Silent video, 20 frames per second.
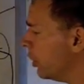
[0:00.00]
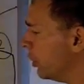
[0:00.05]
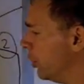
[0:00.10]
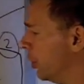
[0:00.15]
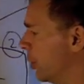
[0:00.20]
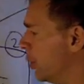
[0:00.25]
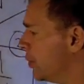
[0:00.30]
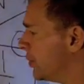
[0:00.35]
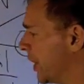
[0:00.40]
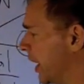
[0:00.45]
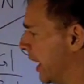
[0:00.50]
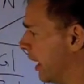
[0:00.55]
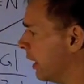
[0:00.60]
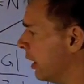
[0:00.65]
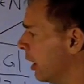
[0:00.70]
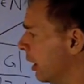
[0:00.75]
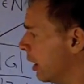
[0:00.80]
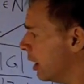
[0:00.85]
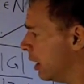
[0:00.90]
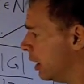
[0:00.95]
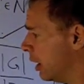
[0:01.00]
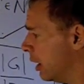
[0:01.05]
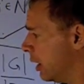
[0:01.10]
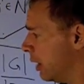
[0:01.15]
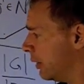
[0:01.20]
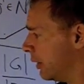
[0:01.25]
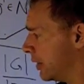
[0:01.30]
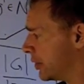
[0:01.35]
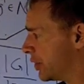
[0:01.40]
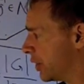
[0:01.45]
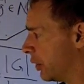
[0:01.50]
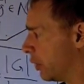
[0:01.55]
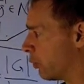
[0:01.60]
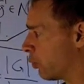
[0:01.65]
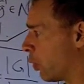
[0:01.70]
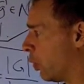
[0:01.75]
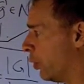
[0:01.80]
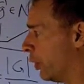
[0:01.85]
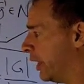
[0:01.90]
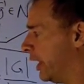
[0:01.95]
using this little
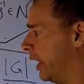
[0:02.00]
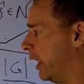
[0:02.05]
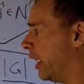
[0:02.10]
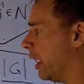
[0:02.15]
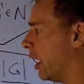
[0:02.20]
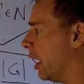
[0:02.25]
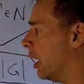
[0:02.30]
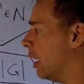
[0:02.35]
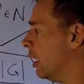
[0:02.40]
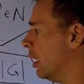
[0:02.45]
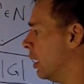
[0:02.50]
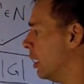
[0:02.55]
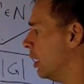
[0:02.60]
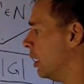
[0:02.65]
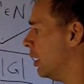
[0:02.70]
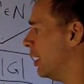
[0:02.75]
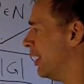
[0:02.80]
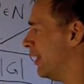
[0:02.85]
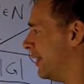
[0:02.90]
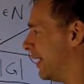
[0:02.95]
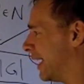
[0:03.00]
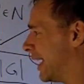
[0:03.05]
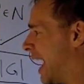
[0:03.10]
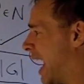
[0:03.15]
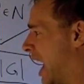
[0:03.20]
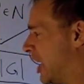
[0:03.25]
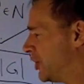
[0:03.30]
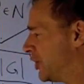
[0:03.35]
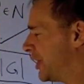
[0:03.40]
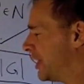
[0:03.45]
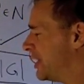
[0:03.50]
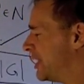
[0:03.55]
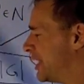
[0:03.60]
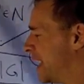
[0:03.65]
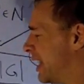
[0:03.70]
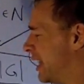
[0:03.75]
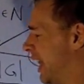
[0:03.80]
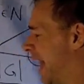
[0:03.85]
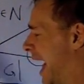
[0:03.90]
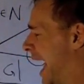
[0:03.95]
rule here, the conjugacy
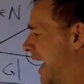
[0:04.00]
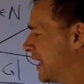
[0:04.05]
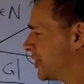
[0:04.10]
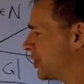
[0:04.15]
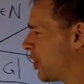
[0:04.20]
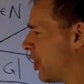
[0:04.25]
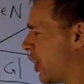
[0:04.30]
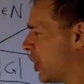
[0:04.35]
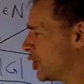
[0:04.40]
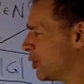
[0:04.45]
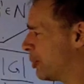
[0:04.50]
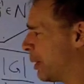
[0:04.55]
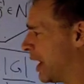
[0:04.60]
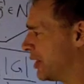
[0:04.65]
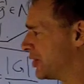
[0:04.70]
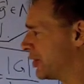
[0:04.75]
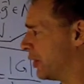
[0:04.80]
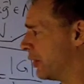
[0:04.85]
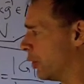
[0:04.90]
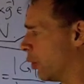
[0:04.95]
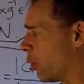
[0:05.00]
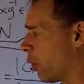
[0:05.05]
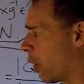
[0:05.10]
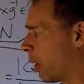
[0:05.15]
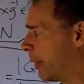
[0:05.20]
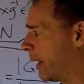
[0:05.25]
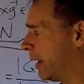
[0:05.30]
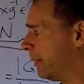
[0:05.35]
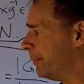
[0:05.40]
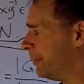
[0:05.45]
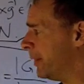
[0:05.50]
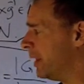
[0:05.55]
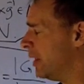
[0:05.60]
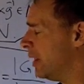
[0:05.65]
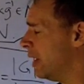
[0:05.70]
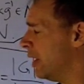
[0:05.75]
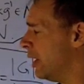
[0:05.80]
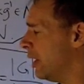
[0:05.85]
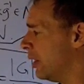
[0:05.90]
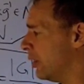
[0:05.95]
class corresponds to the orbit.
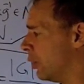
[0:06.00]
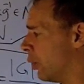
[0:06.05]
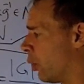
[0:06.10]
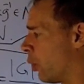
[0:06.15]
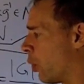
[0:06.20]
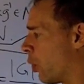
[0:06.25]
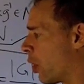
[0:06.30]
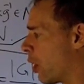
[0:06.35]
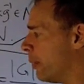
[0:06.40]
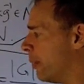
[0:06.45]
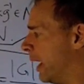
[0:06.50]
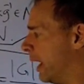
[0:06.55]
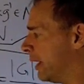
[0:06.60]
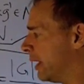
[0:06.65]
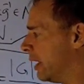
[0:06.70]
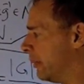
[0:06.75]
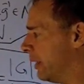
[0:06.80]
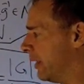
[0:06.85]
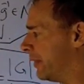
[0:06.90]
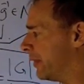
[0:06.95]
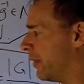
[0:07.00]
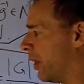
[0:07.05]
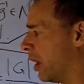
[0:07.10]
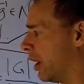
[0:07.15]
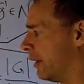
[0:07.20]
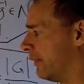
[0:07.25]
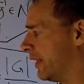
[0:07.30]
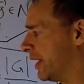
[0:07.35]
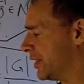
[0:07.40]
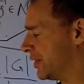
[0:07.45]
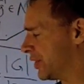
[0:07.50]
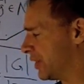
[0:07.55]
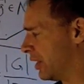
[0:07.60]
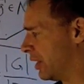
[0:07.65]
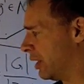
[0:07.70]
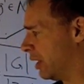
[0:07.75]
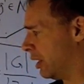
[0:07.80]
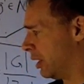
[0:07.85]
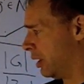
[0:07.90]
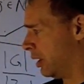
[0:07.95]
The orbit can be thought of as
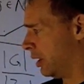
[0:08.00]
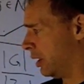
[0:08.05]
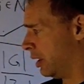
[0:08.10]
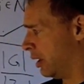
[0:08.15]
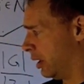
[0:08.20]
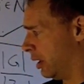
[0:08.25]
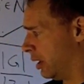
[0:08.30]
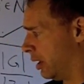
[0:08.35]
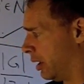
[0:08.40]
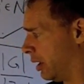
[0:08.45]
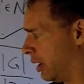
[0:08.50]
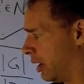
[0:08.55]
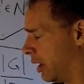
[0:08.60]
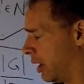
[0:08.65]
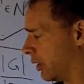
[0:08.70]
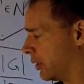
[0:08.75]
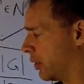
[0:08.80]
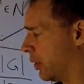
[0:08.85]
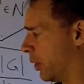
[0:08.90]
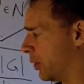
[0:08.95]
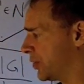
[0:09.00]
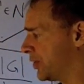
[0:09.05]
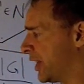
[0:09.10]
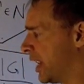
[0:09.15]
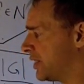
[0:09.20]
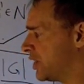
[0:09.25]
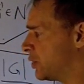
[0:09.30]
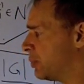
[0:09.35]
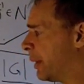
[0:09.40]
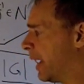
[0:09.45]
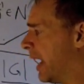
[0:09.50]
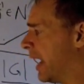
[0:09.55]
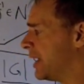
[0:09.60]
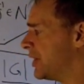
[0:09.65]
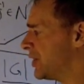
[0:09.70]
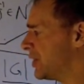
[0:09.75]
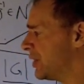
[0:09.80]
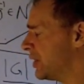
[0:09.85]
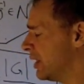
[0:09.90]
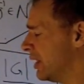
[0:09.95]
a coset
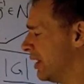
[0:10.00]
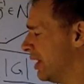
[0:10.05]
space